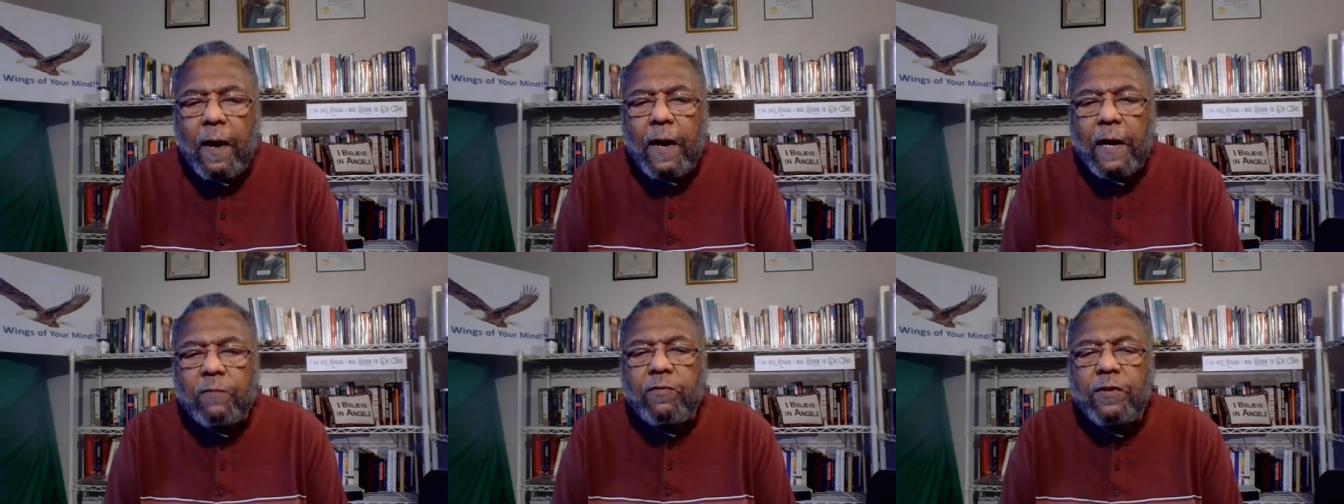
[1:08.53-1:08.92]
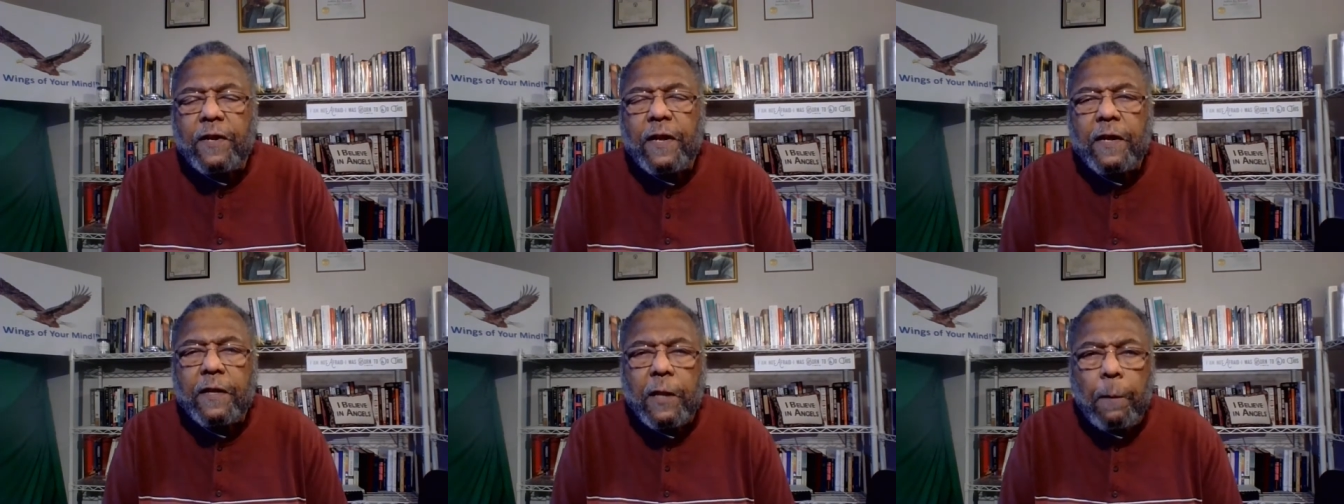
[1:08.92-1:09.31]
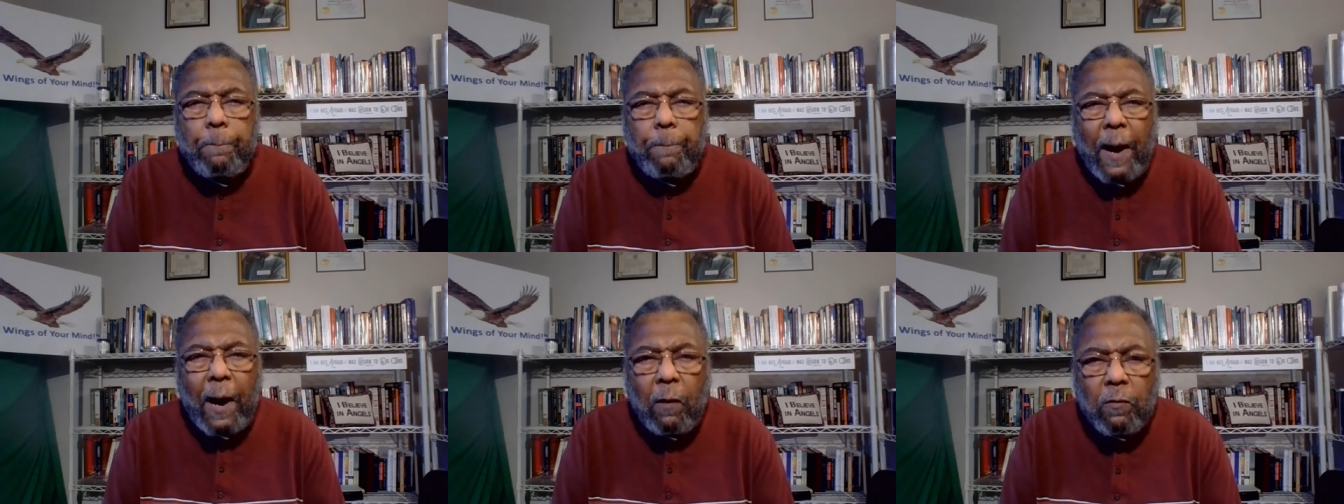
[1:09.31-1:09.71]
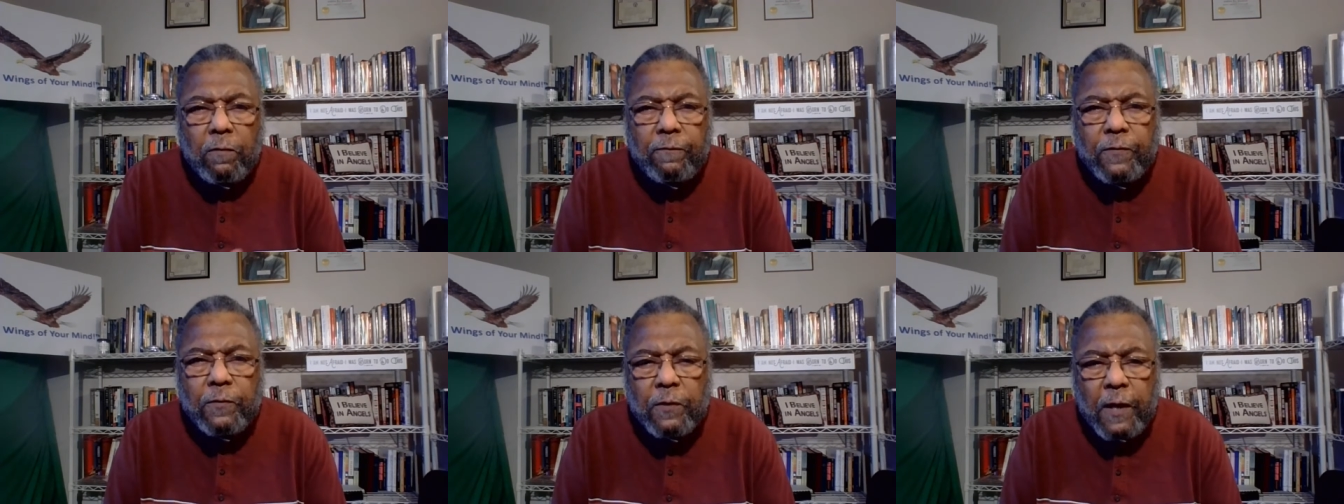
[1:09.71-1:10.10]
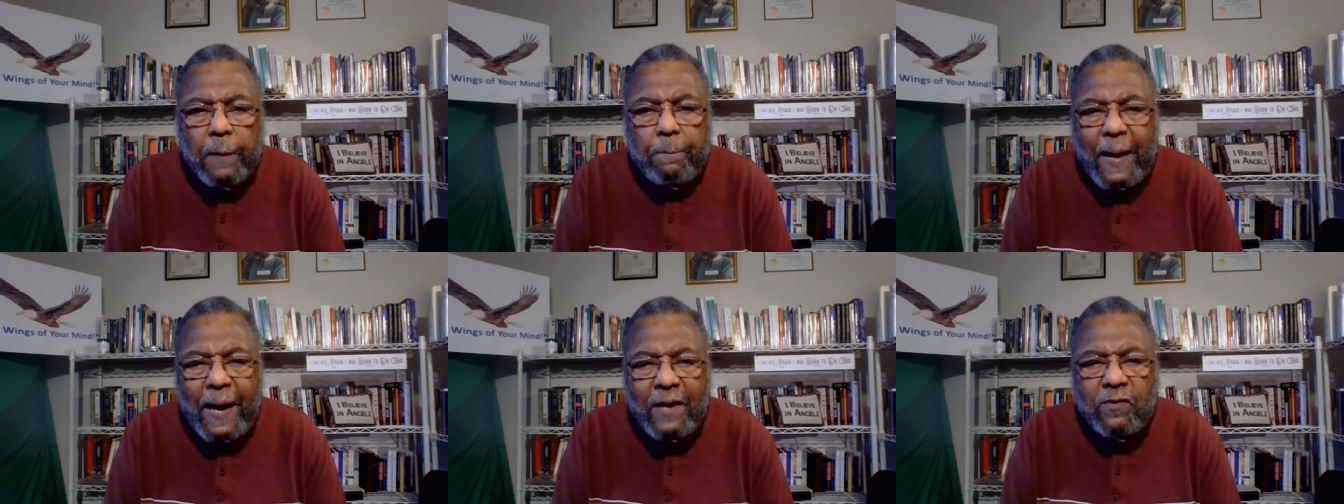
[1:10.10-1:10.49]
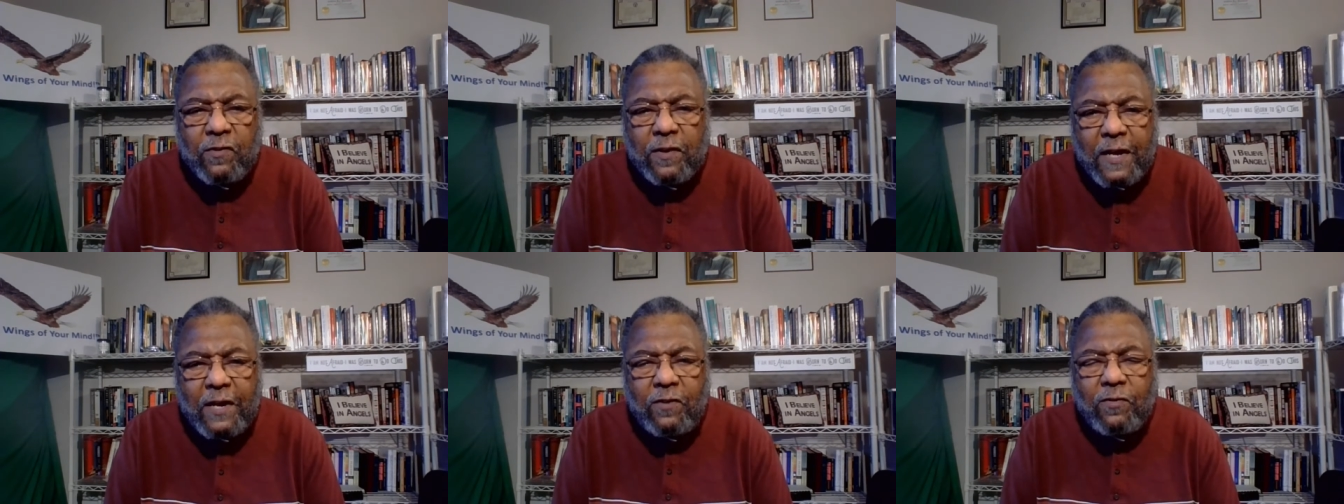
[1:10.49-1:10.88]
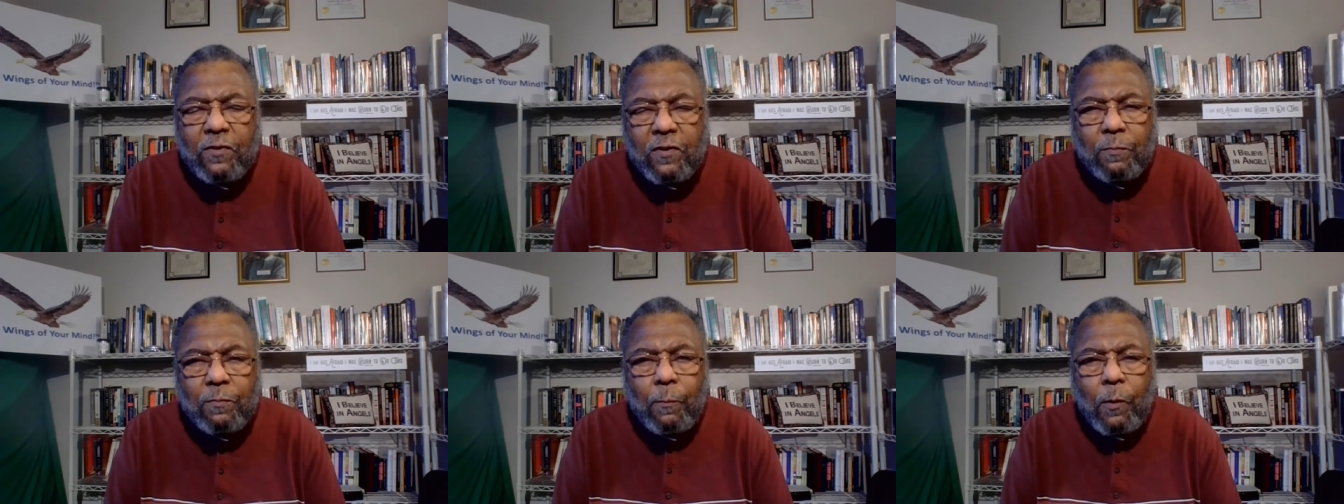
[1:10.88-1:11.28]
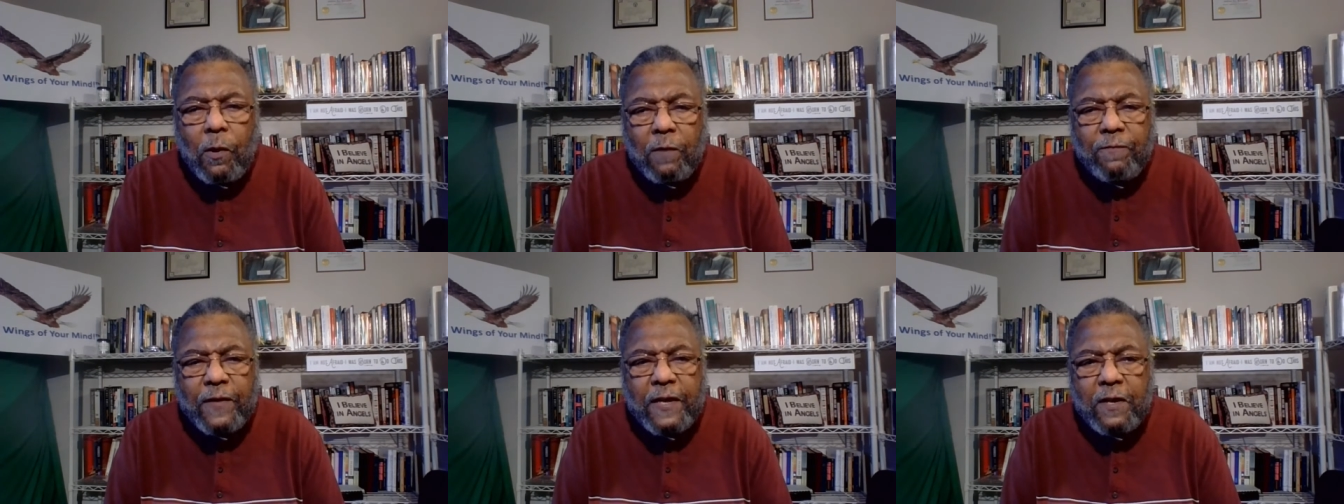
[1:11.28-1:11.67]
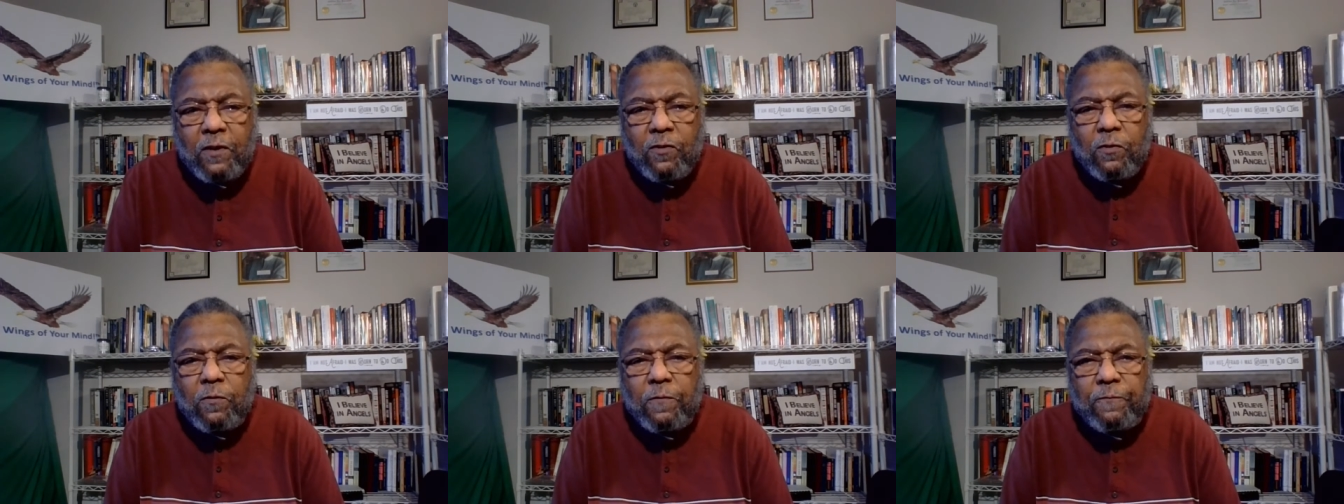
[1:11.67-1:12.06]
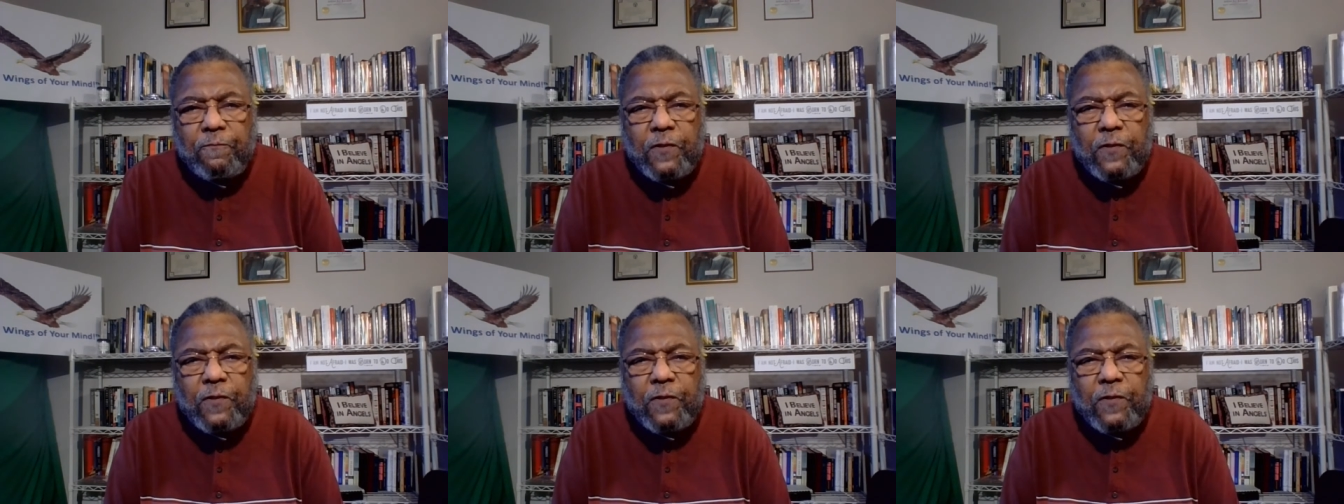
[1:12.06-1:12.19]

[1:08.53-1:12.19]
of seeing their powerful imaginations morph into